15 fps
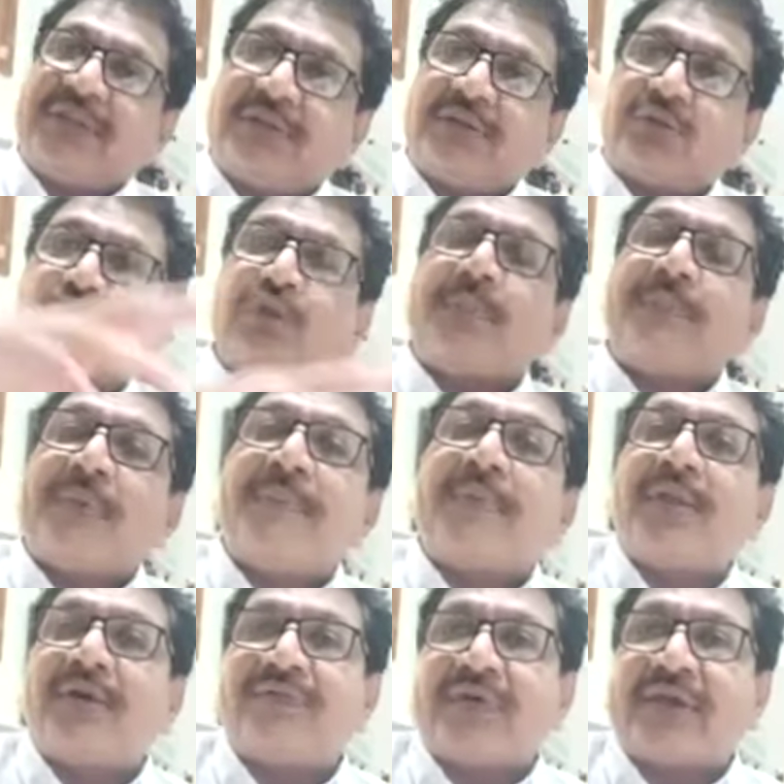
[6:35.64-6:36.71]
to the people
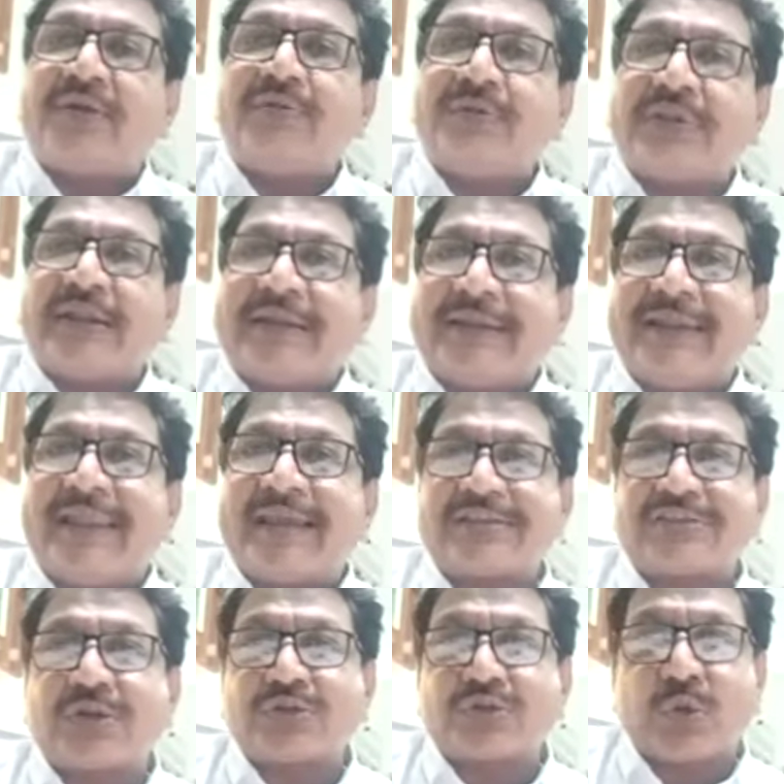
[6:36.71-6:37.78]
of around 30 lakhs
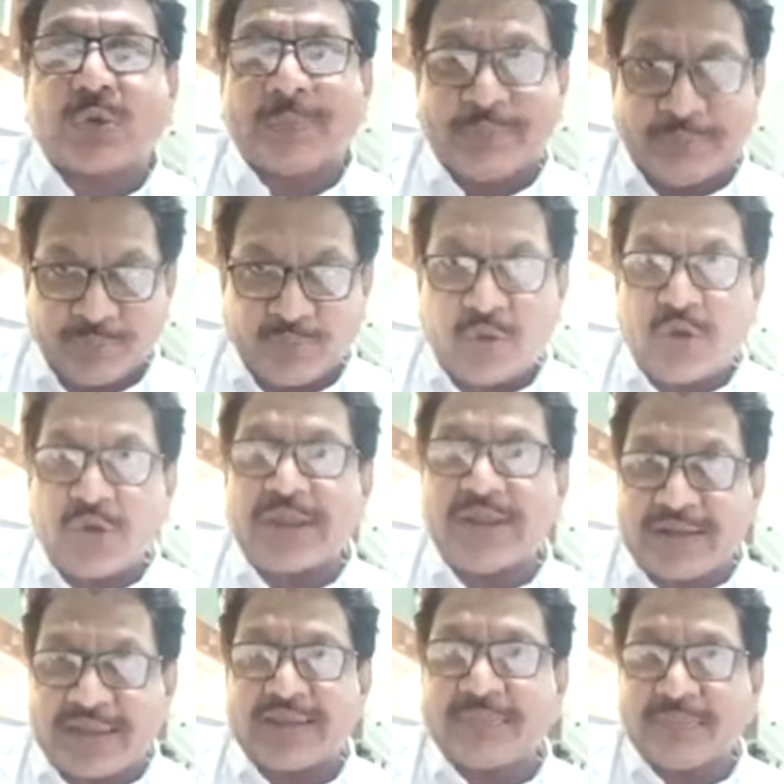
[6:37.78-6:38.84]
or so. Okay,
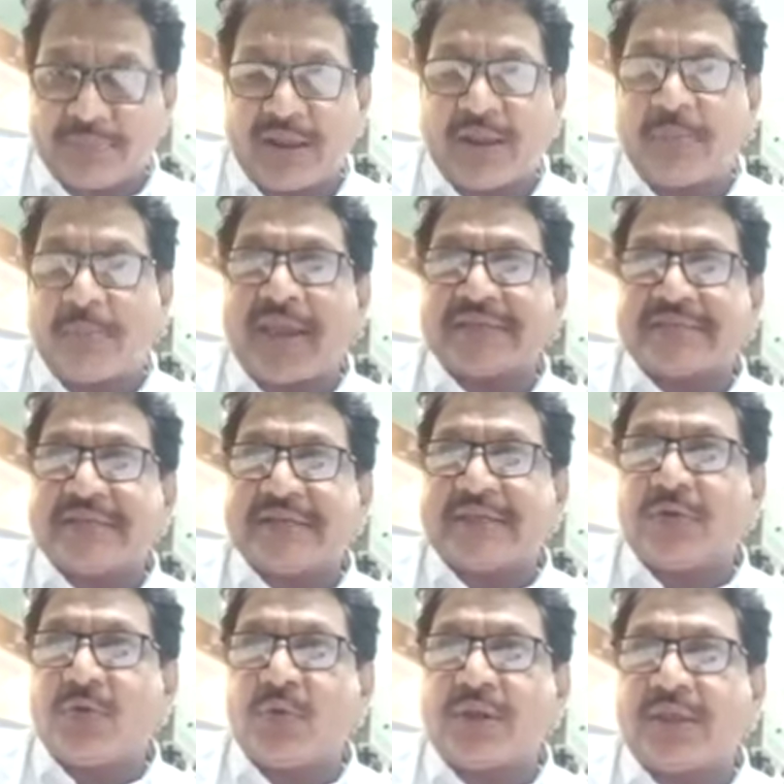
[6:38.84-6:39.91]
like my city
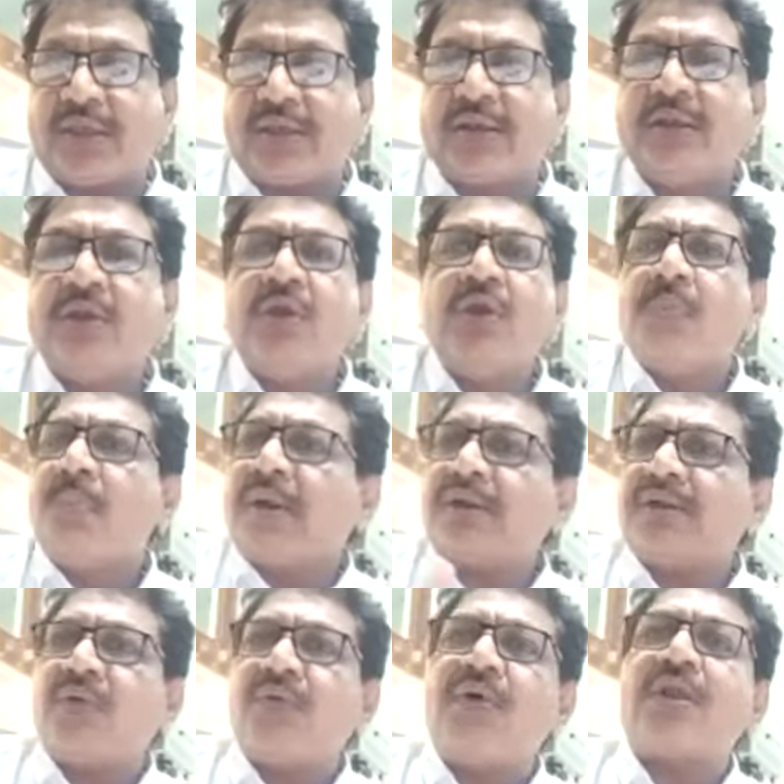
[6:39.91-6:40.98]
over here. But
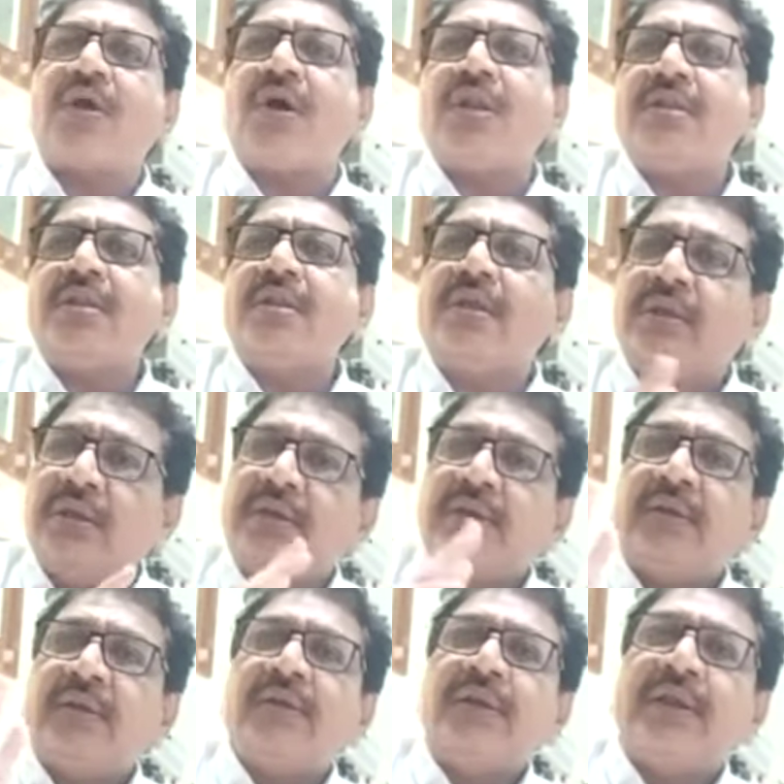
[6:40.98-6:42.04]
overall,
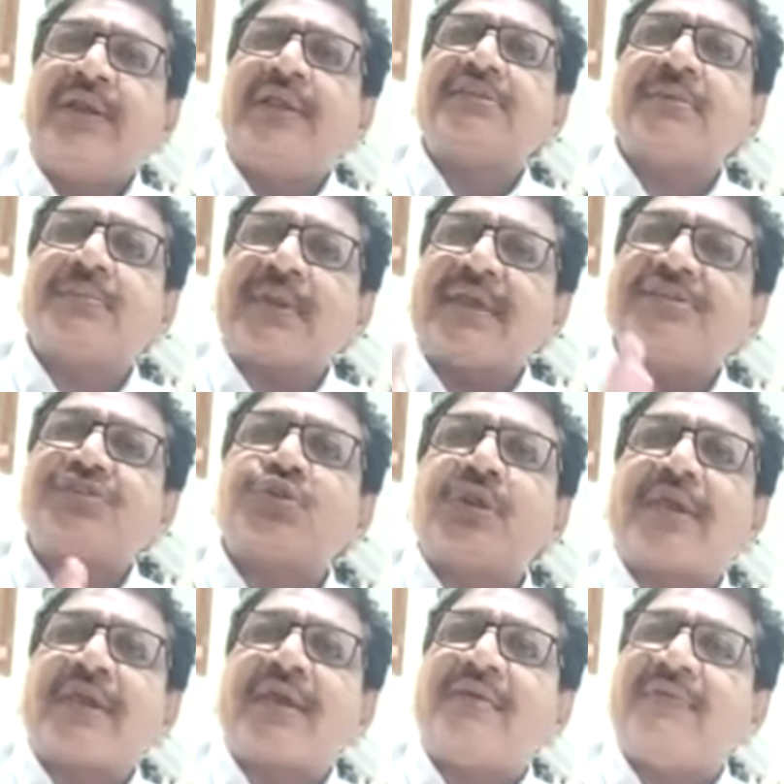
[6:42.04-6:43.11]
it is a branch to
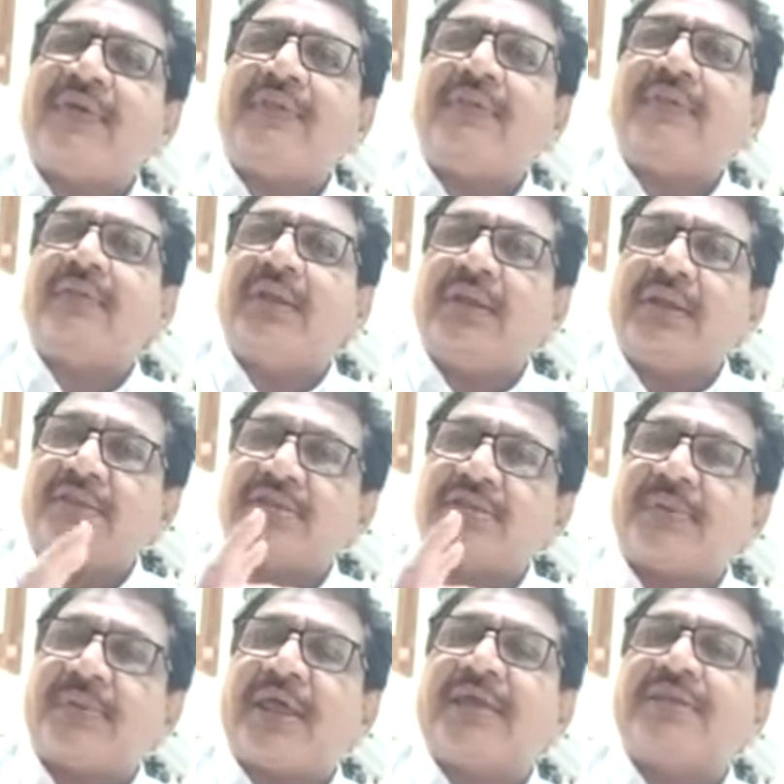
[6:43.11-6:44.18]
reckon with. It is a
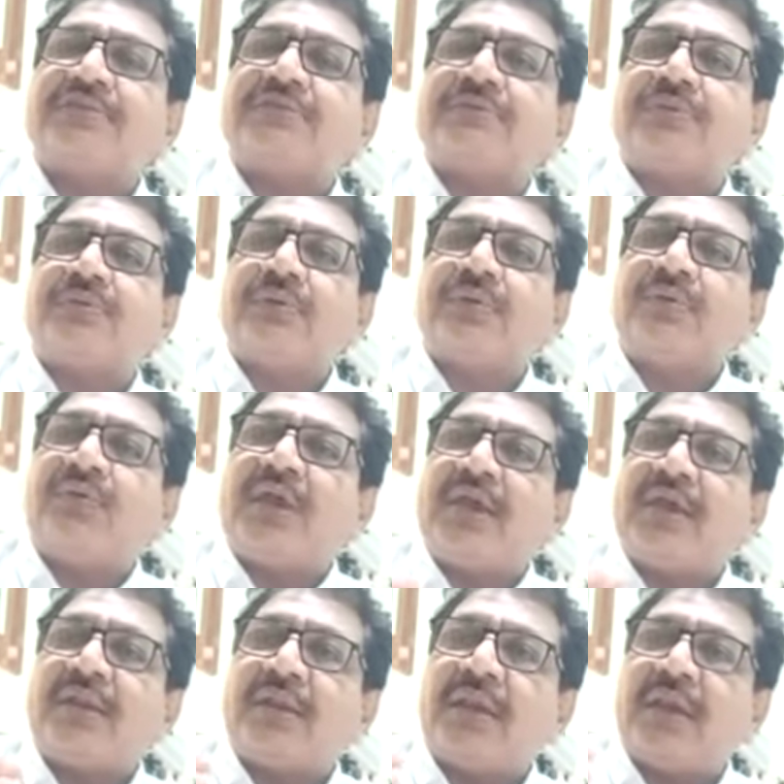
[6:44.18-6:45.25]
branch
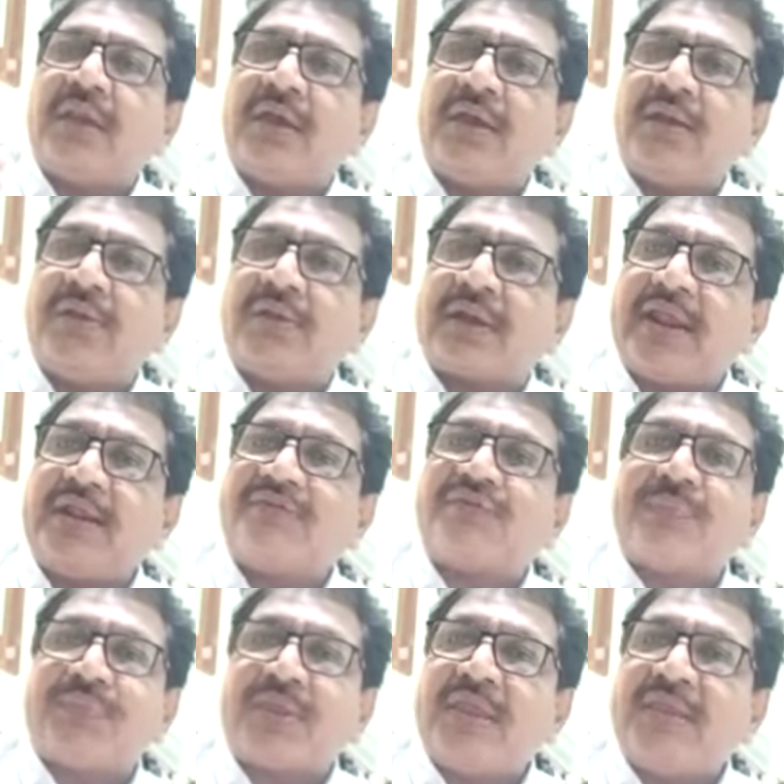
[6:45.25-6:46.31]
where right
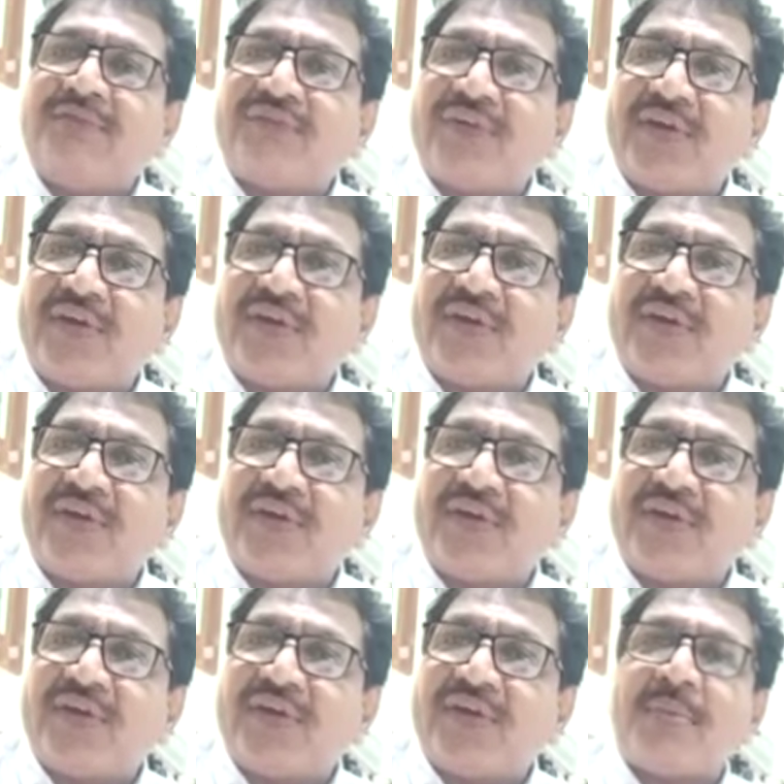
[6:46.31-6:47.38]
from the infant,
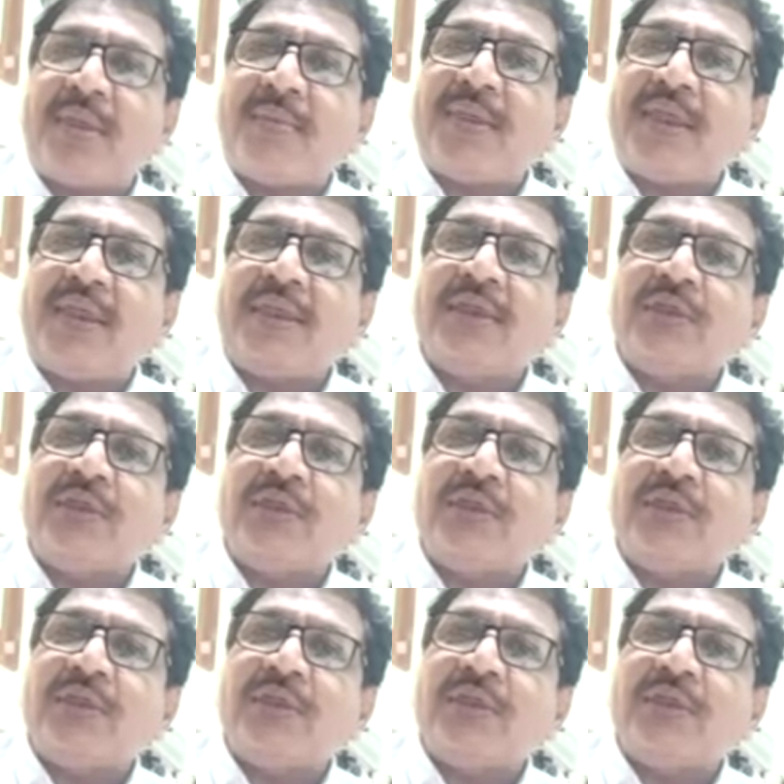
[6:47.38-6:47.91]
one day baby,